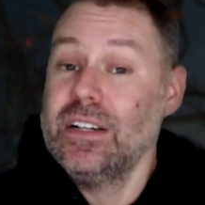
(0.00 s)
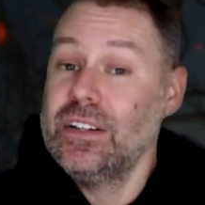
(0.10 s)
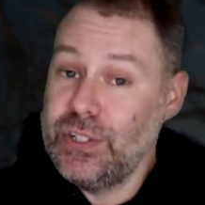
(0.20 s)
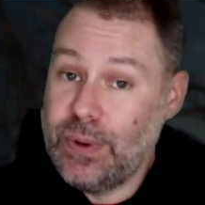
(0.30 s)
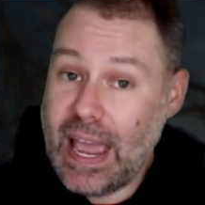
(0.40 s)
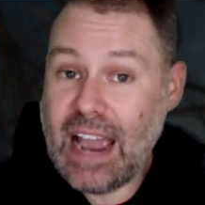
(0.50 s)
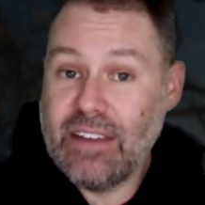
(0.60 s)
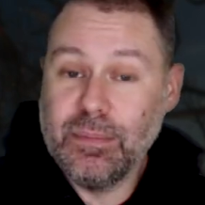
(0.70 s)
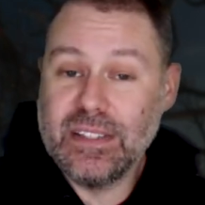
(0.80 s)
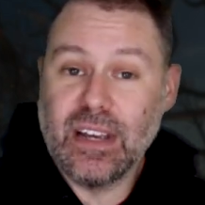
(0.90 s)
so you have
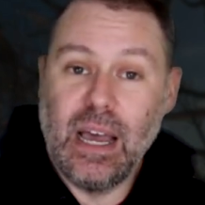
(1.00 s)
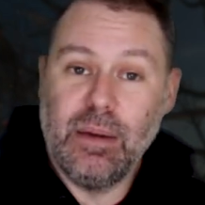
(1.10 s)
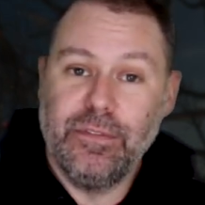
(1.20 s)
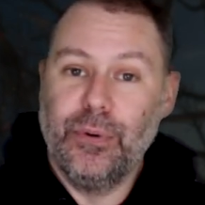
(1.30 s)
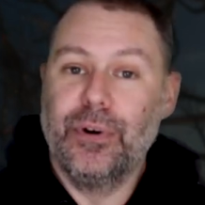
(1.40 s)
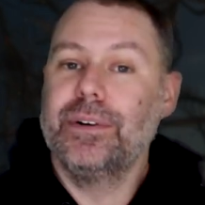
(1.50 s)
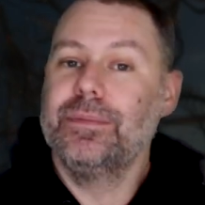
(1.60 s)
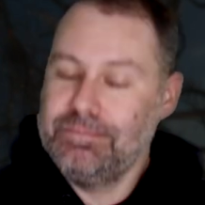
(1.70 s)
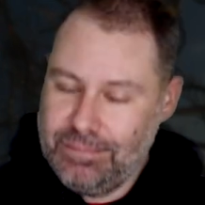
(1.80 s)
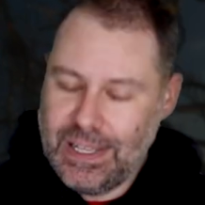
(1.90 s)
them in time for
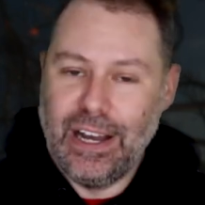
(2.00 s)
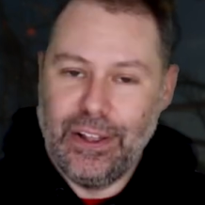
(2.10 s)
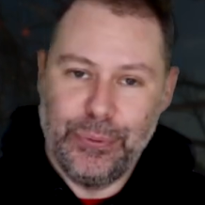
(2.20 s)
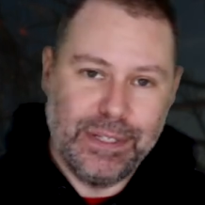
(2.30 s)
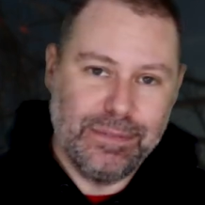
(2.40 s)
Halloween.